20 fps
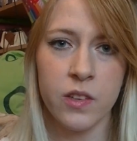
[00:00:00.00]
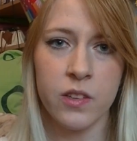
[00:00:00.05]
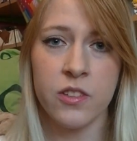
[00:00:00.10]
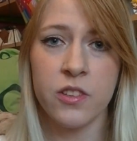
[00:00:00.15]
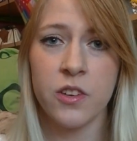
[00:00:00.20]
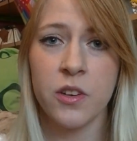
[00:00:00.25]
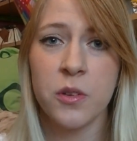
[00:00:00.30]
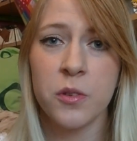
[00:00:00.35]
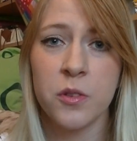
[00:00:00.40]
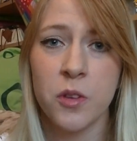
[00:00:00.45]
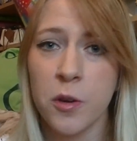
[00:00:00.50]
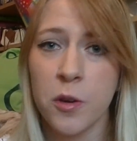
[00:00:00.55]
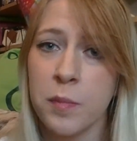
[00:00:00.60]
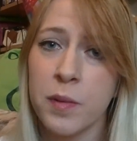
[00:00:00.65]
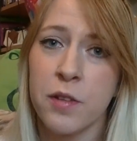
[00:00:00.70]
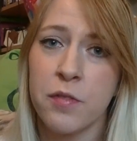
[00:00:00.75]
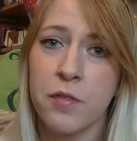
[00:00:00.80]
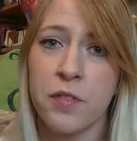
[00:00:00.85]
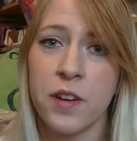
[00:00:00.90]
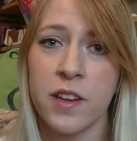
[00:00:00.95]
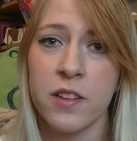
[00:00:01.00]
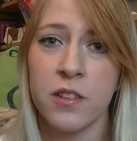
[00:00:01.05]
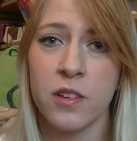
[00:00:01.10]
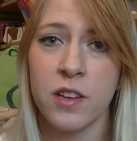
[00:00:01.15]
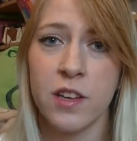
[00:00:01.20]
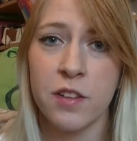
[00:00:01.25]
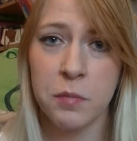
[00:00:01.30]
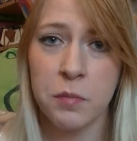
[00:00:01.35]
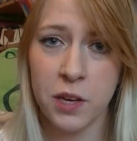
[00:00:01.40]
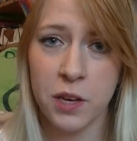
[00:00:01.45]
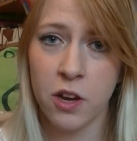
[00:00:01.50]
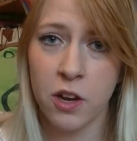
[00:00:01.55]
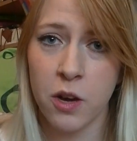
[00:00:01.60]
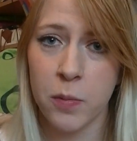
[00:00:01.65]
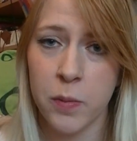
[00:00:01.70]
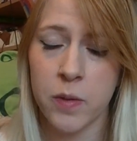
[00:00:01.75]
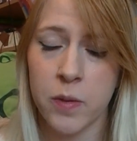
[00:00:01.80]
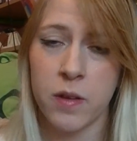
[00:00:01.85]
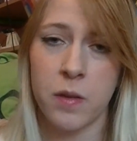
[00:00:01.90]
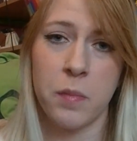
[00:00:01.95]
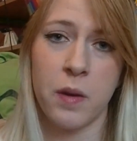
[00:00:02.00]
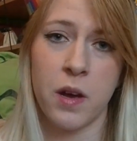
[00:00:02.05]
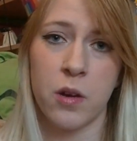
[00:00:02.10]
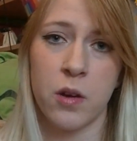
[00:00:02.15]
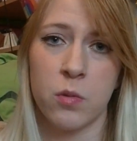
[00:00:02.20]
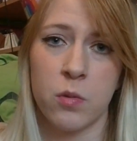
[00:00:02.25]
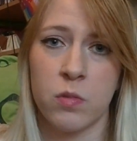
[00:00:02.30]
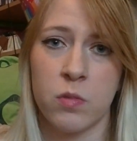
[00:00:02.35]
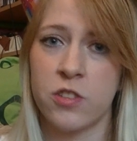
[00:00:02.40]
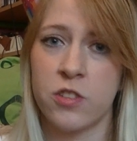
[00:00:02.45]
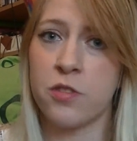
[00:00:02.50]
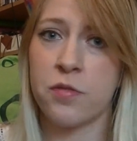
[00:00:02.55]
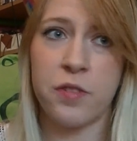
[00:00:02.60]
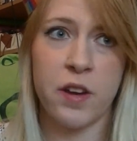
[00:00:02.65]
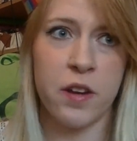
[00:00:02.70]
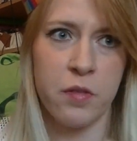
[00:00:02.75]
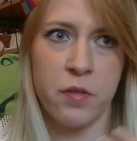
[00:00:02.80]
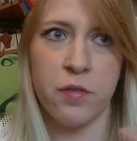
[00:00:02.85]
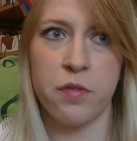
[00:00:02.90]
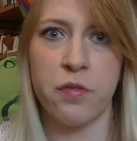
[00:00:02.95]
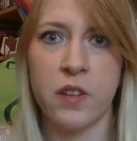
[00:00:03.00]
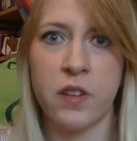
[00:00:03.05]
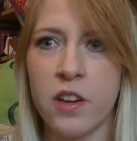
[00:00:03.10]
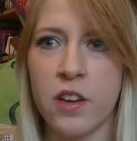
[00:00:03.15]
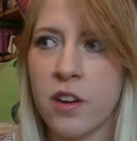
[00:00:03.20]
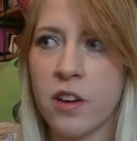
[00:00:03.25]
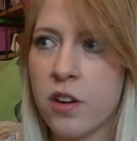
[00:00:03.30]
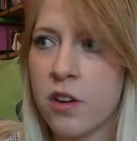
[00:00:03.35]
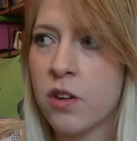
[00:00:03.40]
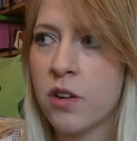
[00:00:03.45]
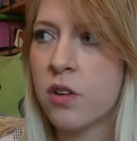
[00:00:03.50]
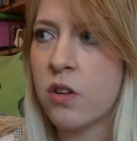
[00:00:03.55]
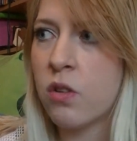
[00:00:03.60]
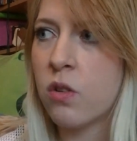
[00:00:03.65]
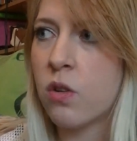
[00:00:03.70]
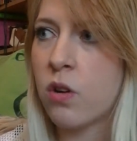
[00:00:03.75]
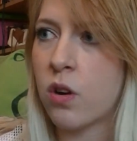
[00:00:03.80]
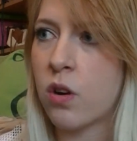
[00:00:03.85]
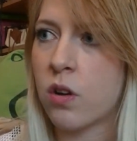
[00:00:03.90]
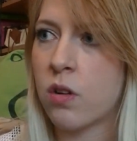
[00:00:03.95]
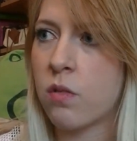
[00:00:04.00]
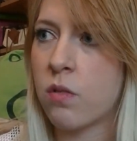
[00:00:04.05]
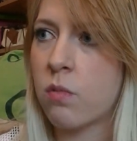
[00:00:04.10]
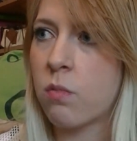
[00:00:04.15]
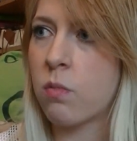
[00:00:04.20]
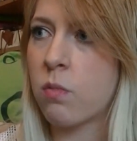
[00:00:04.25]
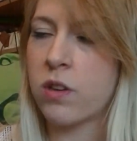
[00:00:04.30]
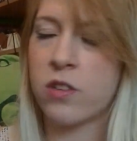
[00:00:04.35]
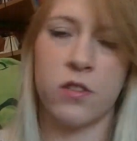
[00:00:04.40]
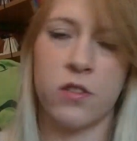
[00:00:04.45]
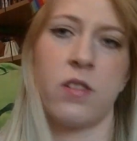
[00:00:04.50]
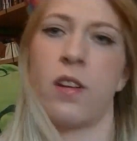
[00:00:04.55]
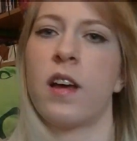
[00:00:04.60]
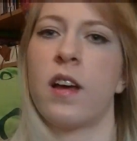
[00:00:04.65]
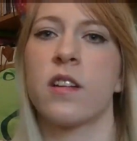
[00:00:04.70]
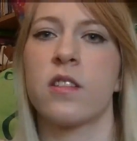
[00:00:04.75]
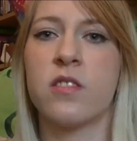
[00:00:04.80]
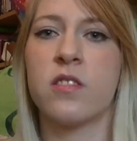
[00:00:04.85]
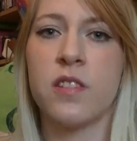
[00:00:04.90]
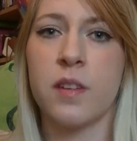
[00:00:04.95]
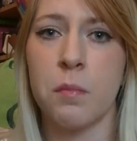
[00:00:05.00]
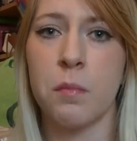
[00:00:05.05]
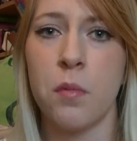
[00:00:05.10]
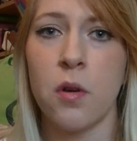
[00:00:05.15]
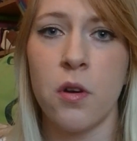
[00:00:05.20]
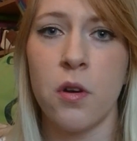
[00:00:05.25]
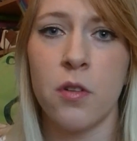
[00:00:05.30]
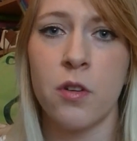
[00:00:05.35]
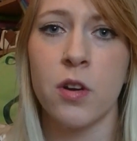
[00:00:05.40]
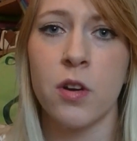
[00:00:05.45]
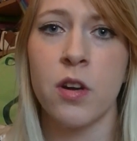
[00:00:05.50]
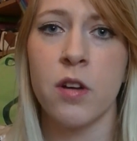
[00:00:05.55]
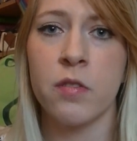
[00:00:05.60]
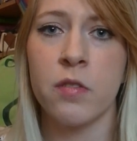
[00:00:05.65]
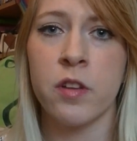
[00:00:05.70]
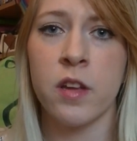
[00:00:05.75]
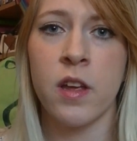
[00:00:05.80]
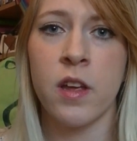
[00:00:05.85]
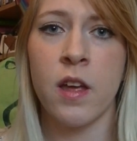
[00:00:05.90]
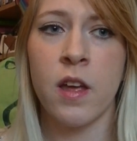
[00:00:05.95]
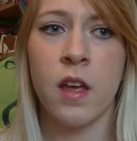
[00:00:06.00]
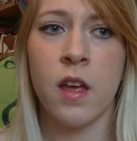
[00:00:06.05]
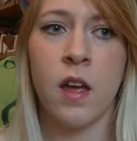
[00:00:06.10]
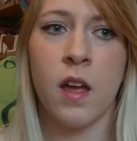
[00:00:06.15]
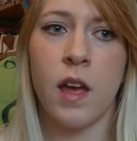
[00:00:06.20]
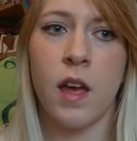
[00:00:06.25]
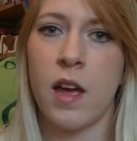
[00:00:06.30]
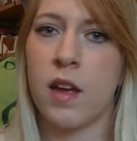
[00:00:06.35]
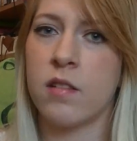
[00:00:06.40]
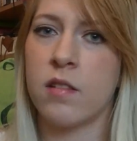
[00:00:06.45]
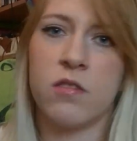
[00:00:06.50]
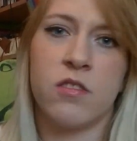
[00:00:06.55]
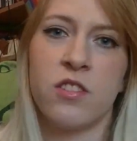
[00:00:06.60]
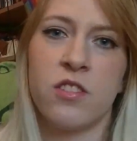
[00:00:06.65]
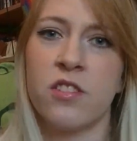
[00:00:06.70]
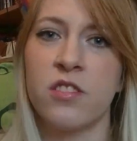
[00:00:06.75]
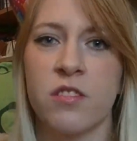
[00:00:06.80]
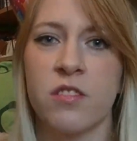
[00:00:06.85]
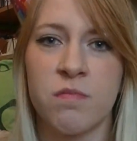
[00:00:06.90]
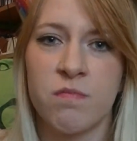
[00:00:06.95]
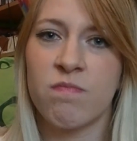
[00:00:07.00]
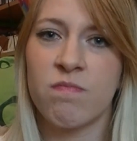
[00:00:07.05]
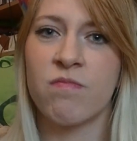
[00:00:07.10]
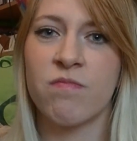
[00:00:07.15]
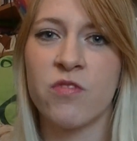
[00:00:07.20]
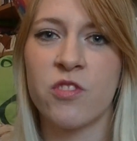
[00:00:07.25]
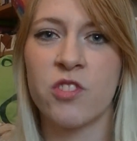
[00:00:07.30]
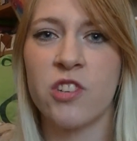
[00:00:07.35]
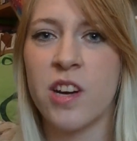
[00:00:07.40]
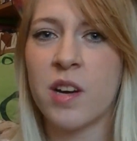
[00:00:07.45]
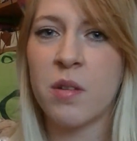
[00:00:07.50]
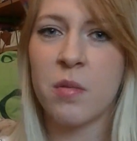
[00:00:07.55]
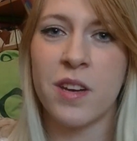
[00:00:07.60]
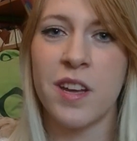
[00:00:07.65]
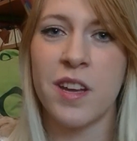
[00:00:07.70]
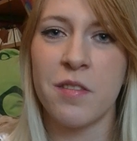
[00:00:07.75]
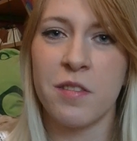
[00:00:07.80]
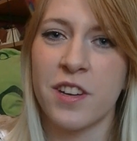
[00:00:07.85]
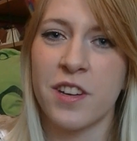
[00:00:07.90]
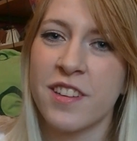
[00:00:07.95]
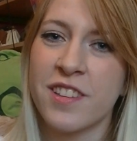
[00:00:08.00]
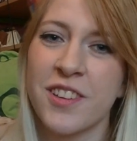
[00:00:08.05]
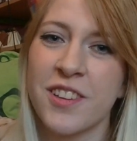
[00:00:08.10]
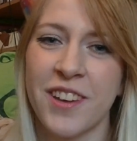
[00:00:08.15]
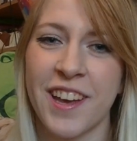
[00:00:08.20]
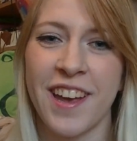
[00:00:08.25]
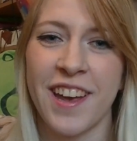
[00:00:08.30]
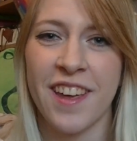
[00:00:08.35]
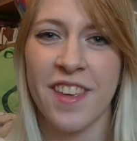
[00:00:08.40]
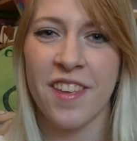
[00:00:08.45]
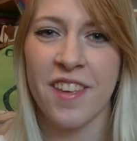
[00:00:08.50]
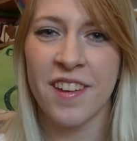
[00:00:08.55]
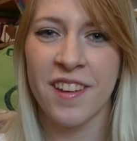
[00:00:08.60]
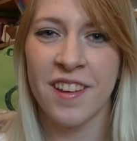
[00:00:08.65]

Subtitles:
So don't be afraid to leave me a comment about what's your favorite video or what you'd like to see more of, and just share whatever, it's okay.